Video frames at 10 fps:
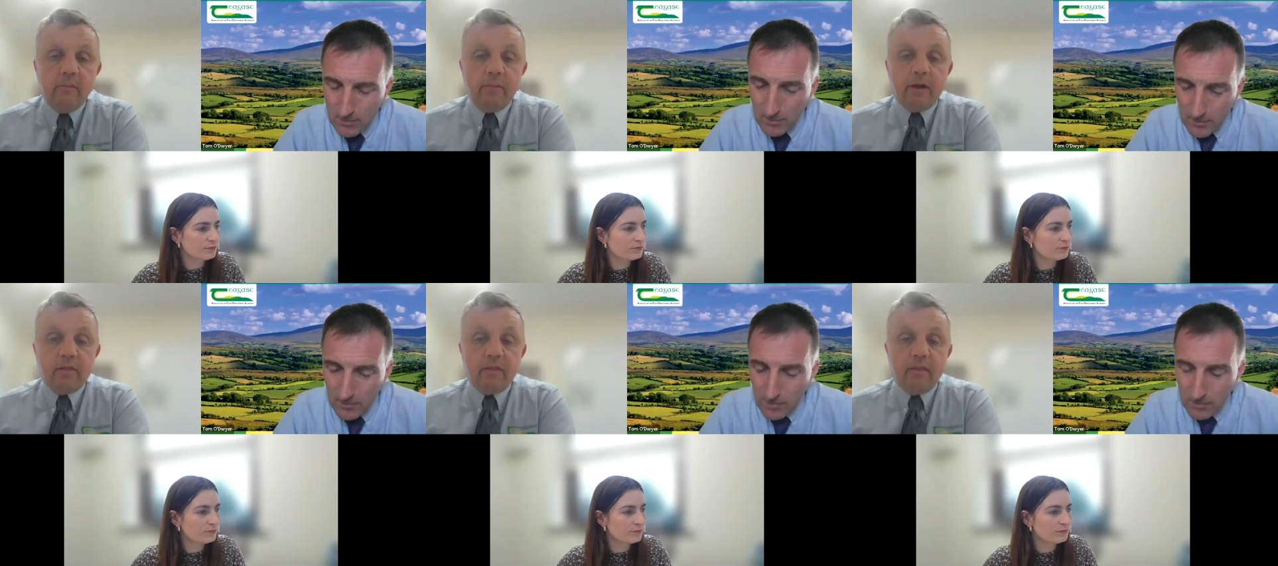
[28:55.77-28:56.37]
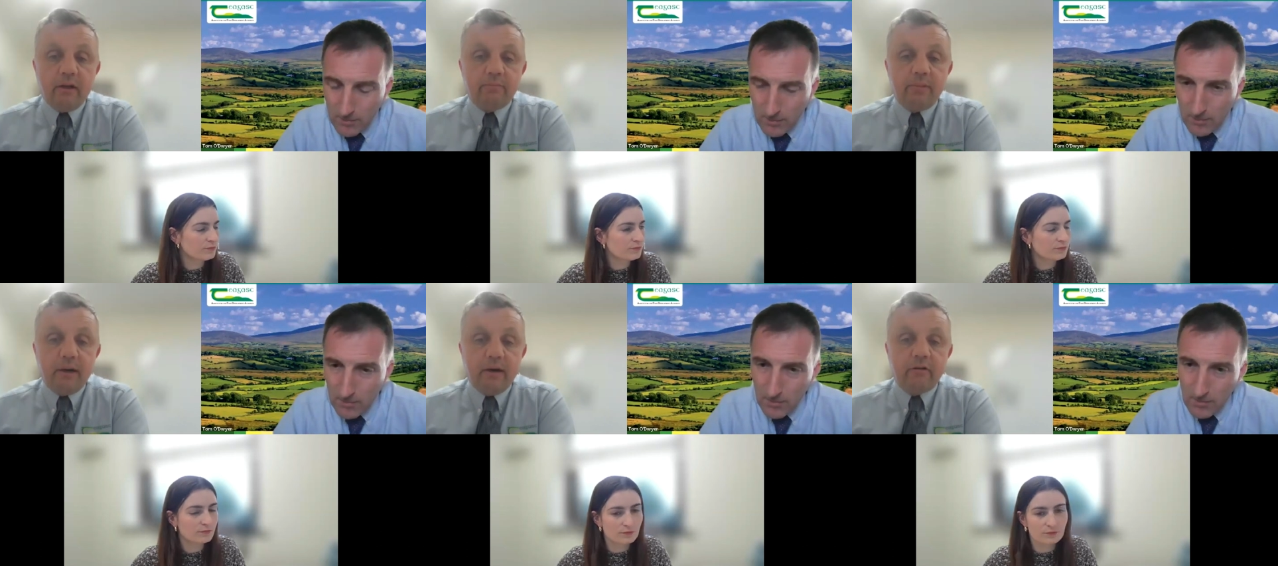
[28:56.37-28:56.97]
Speaker 1: because it's not
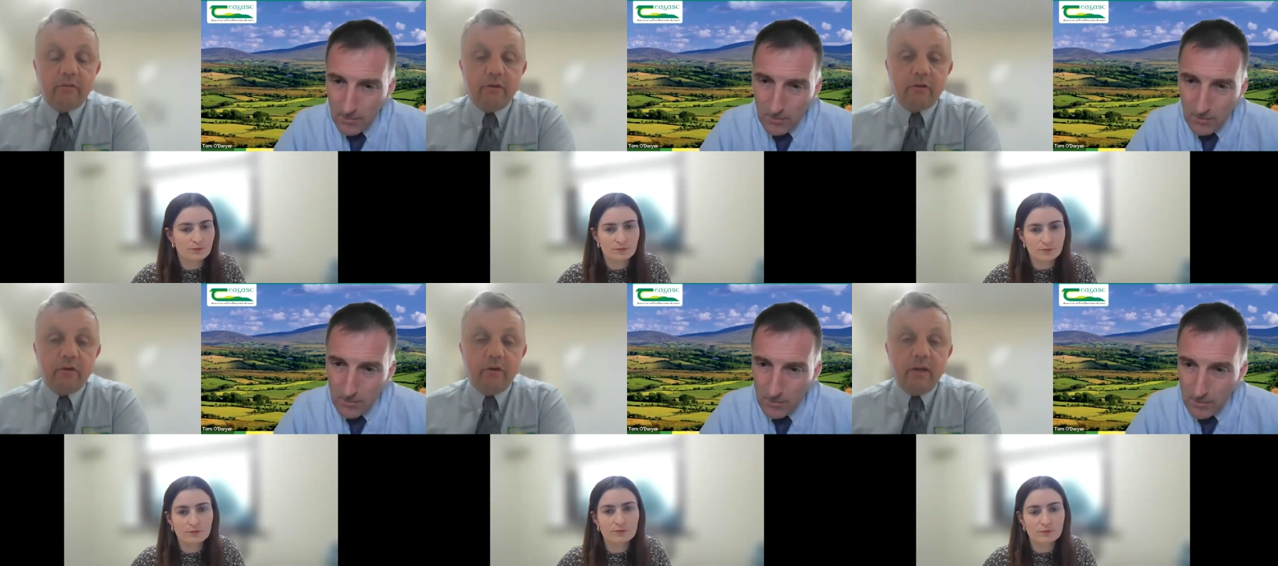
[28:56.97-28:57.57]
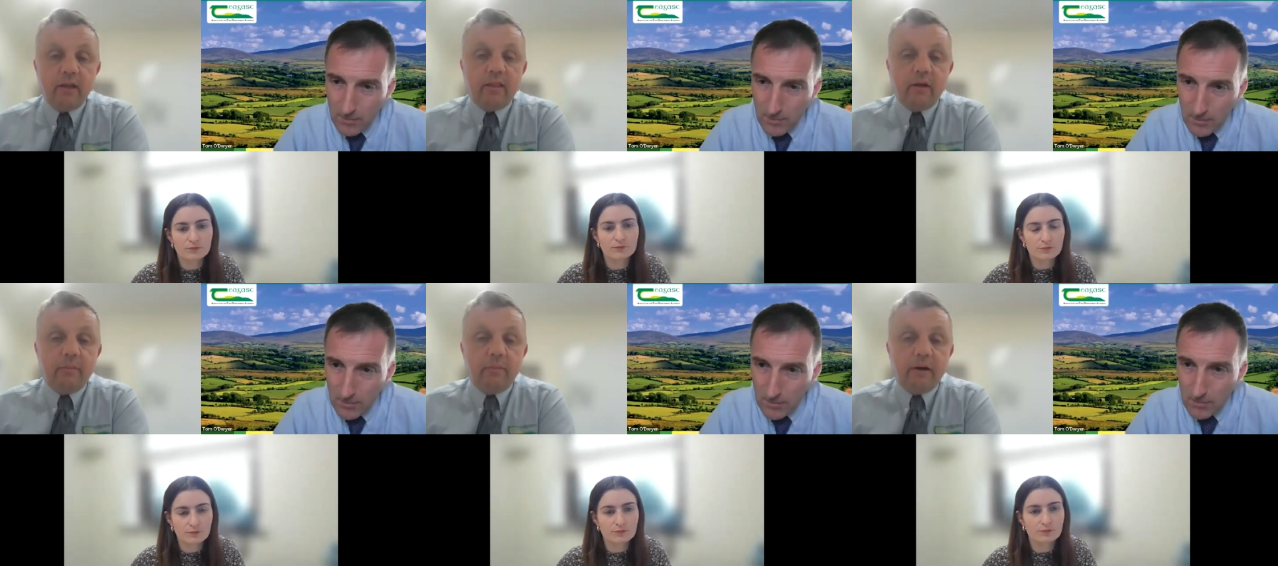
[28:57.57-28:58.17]
part of your it's
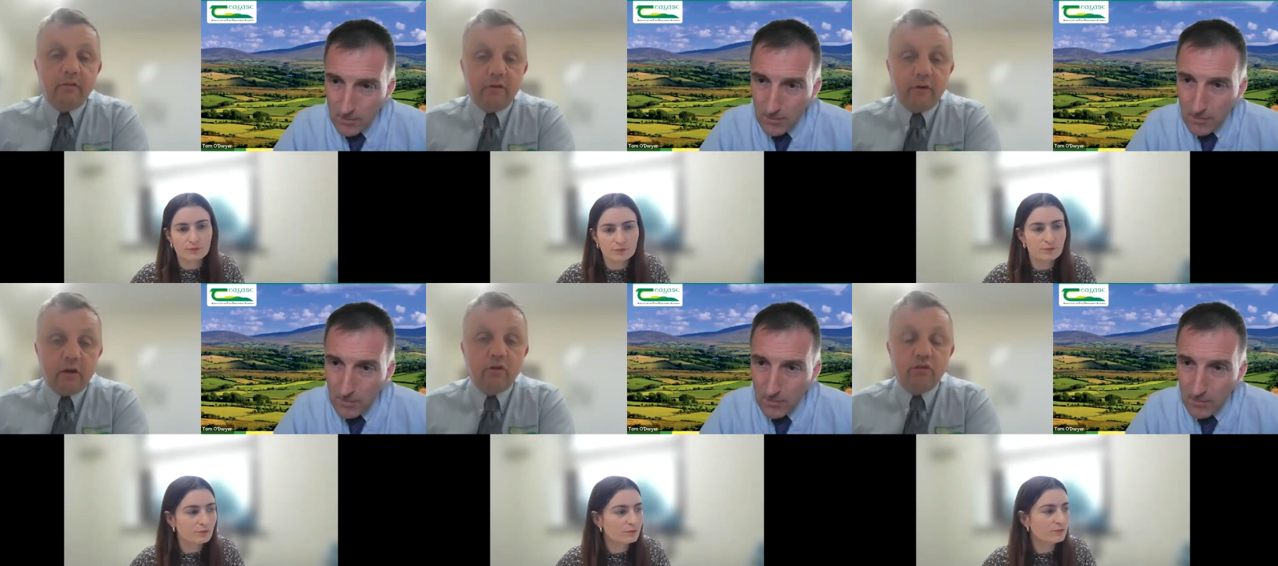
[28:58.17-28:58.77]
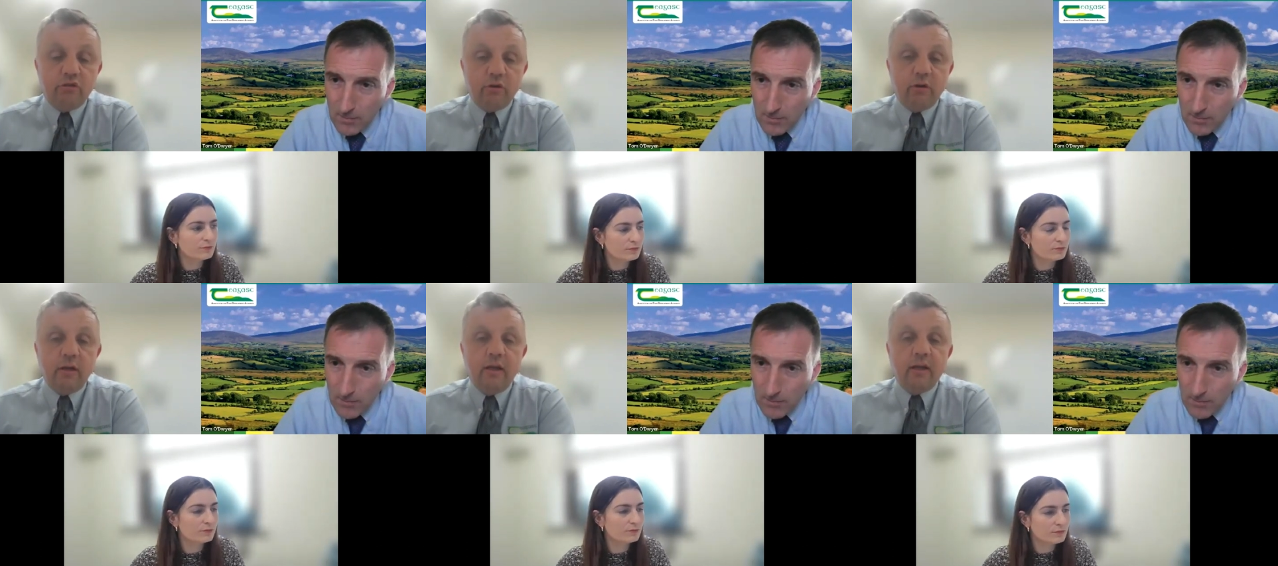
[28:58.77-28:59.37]
not part of your agricultural
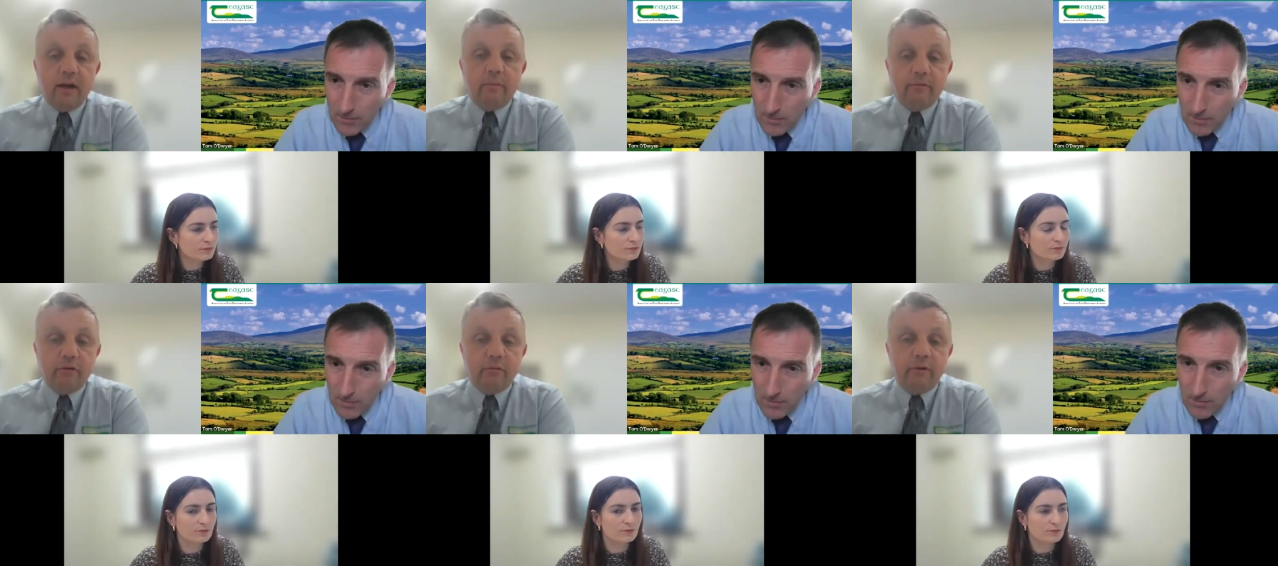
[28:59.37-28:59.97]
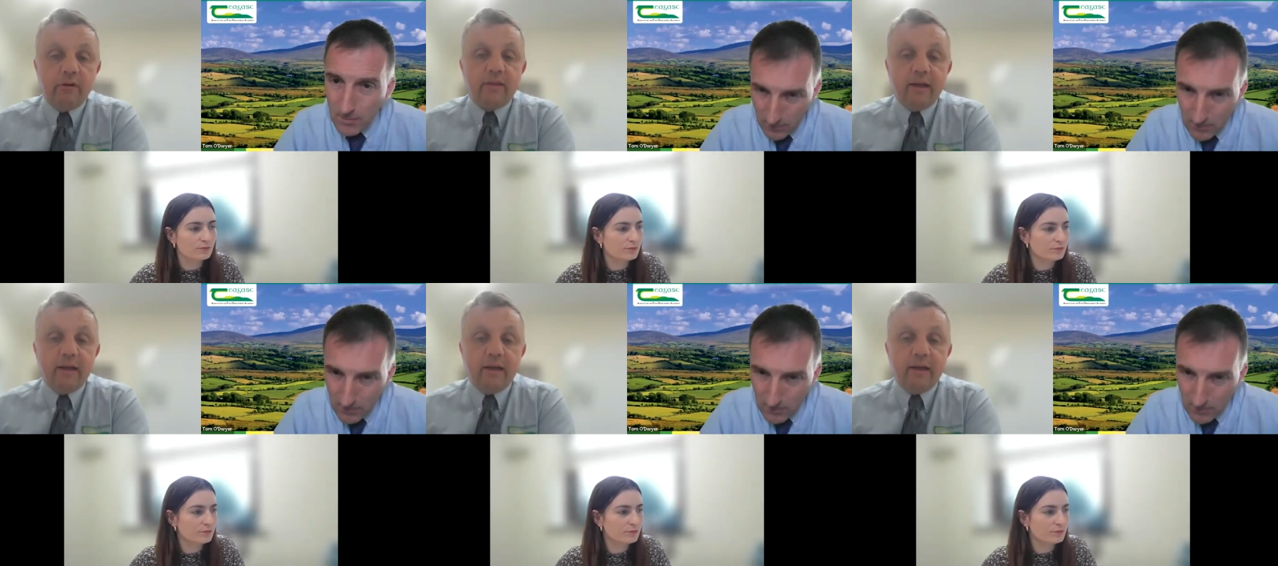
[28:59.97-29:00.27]
carbon footprint. It's